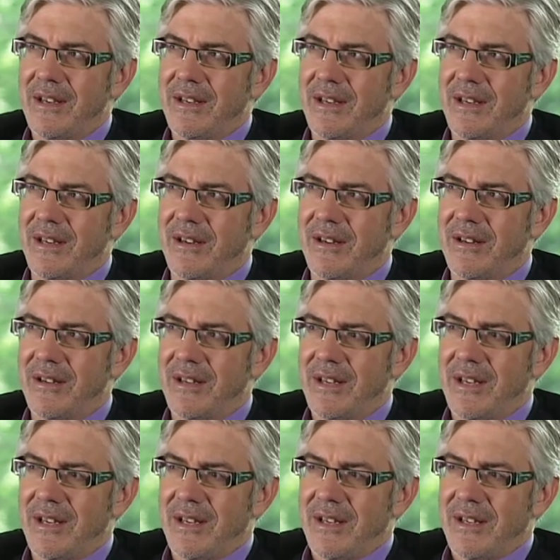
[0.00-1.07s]
Uh,
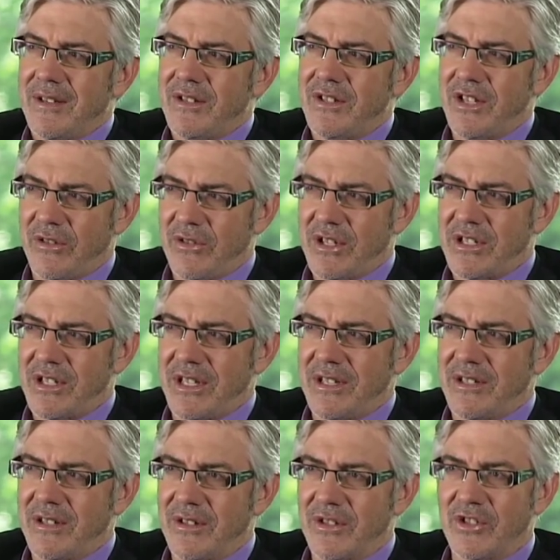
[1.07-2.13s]
seriously
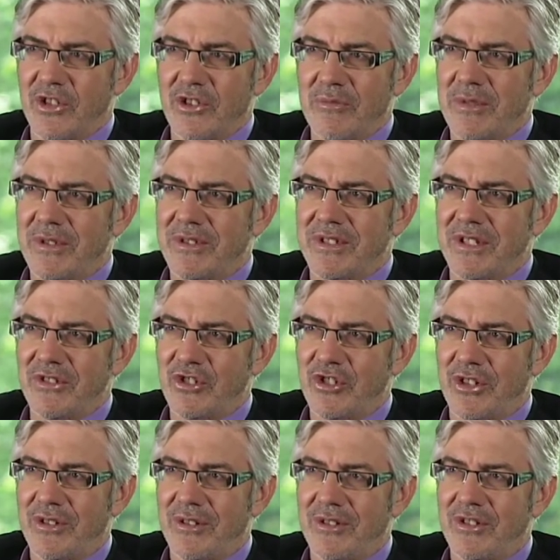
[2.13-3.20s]
to the sermons in
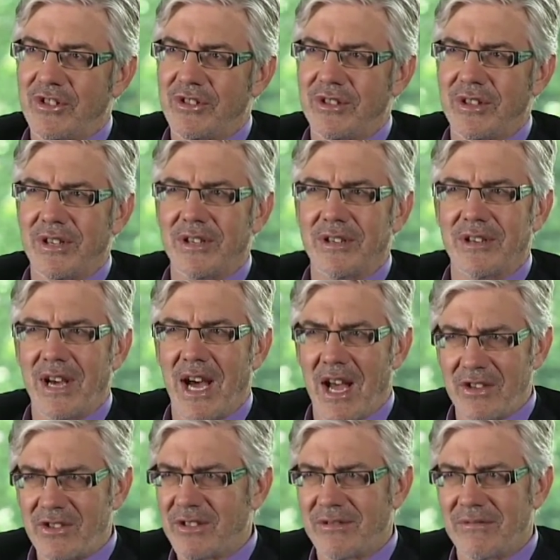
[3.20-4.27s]
church, uh,
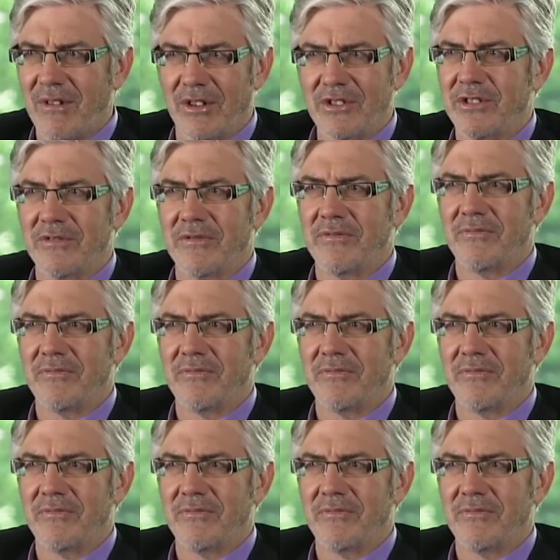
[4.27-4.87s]
asked lots of